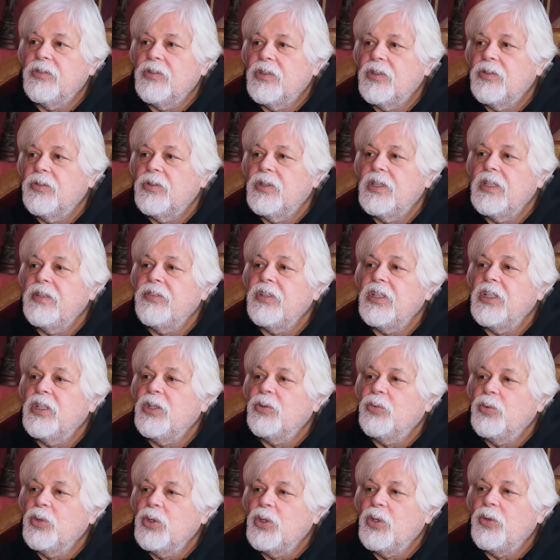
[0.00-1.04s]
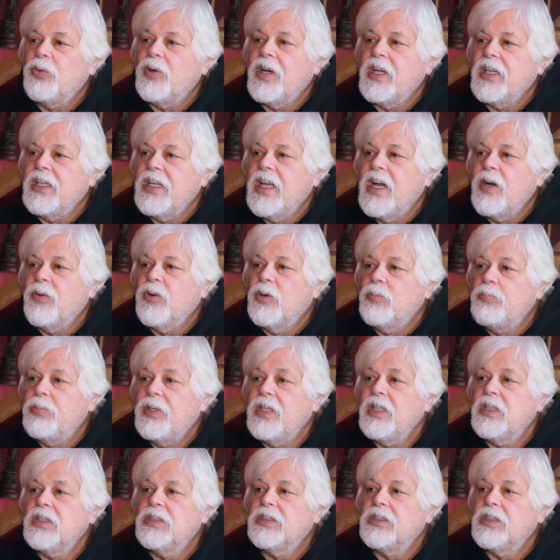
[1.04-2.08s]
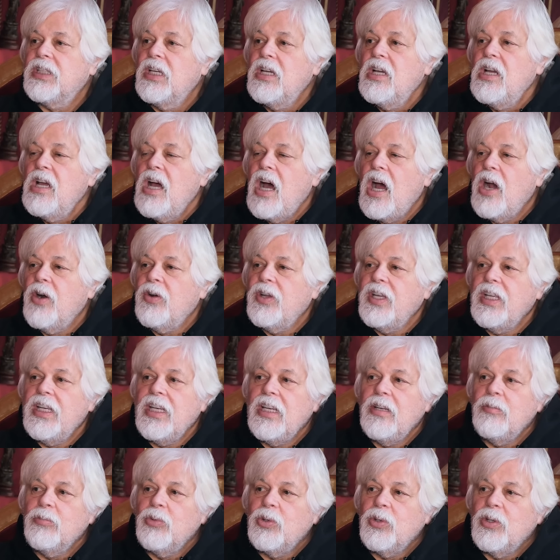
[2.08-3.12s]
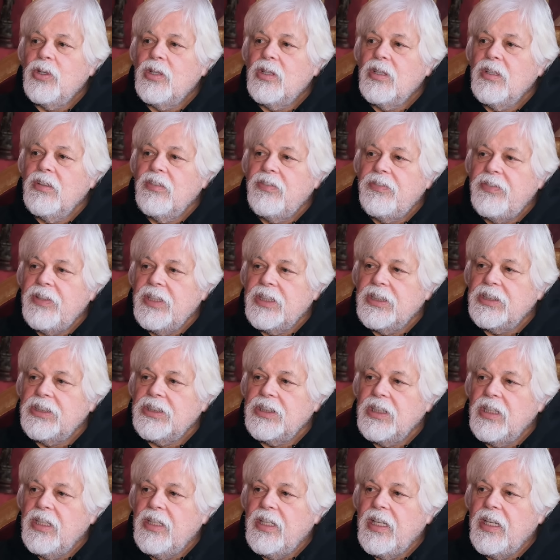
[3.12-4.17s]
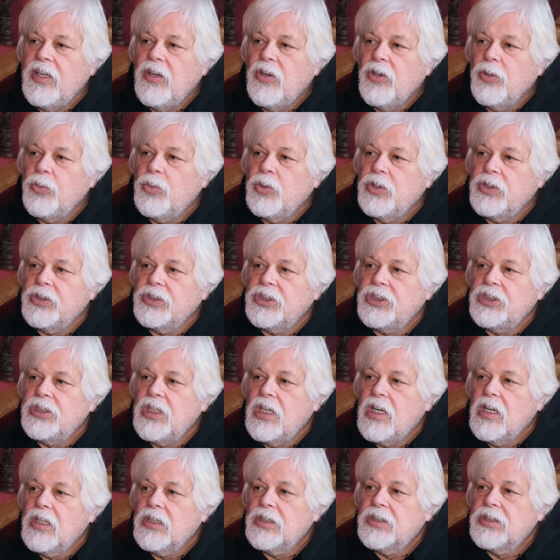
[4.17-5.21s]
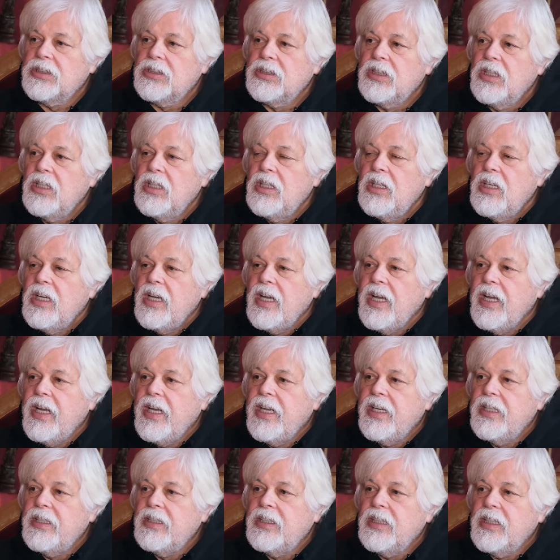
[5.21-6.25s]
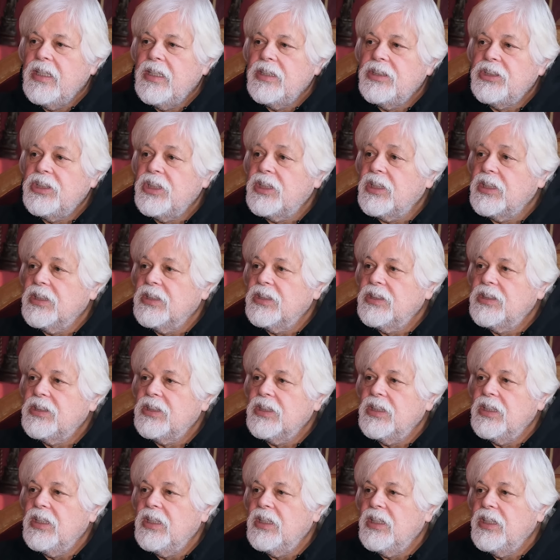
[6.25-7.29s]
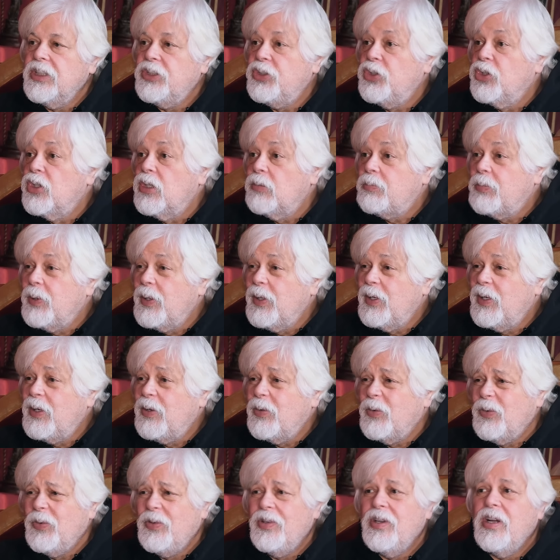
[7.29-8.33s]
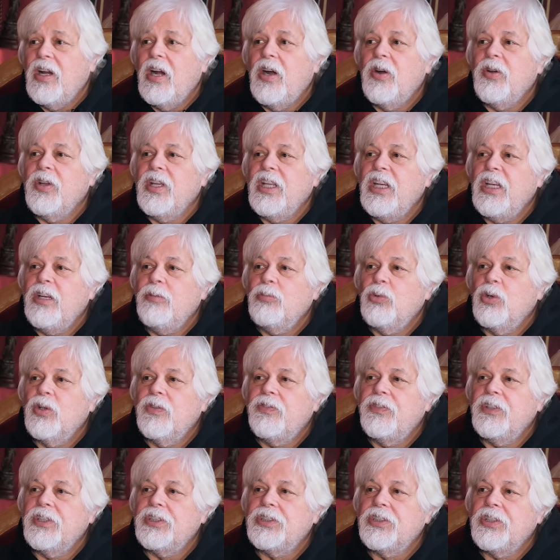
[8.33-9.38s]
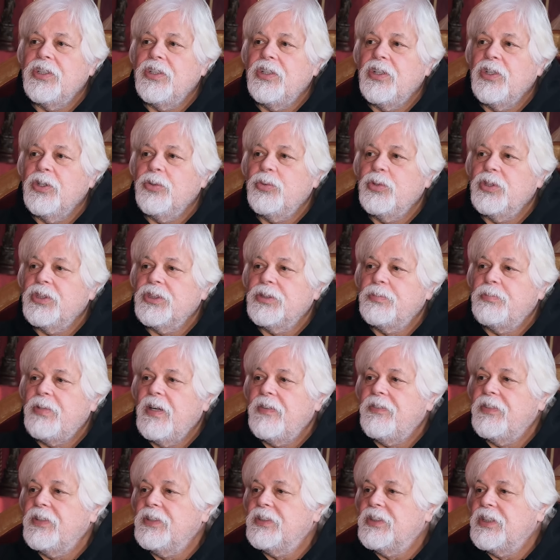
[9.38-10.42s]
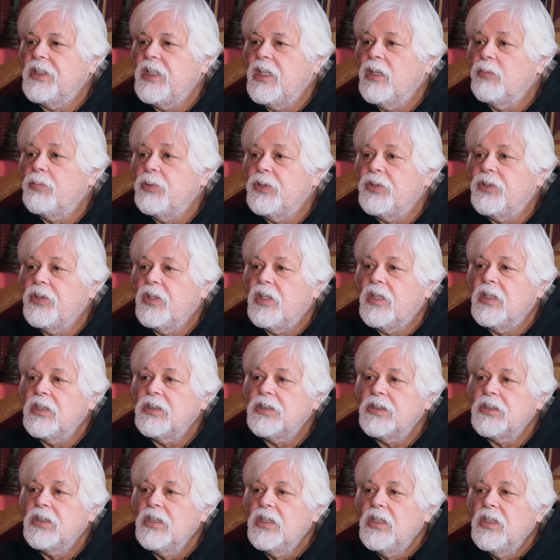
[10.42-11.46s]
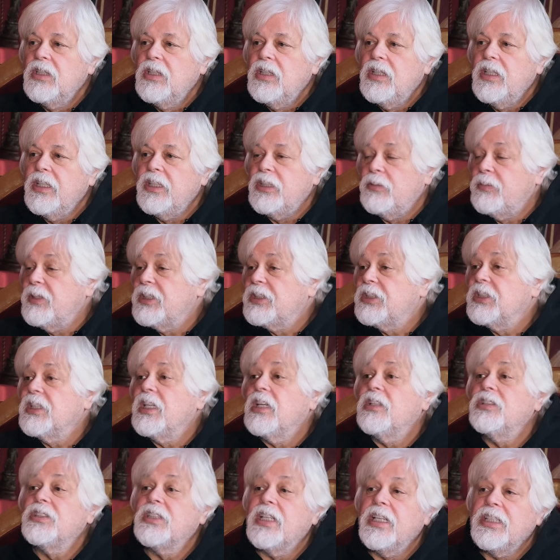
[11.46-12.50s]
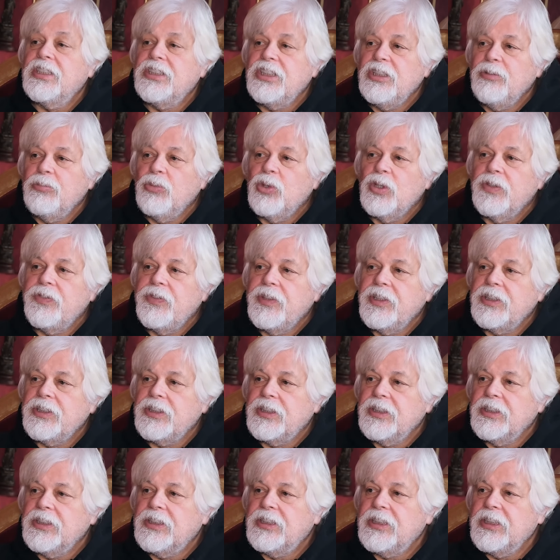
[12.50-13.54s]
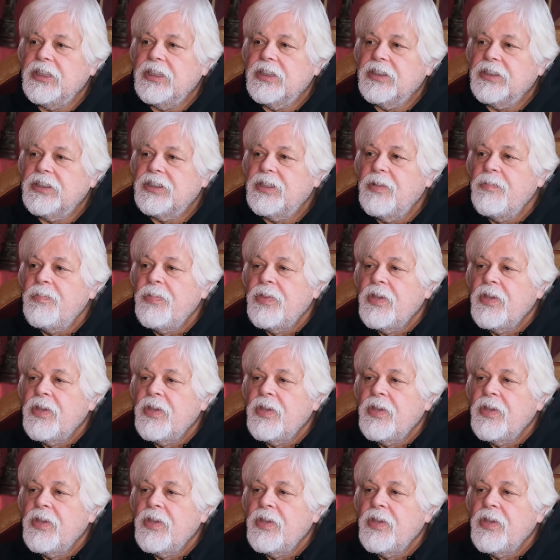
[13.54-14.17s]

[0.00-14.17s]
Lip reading: we're living in a world right now where pigs are eating more fish than all the world's sharks, and chickens in Europe alone are eating more fish than all the world's puffins and albatross, and domestic house cats eat more fish than seals.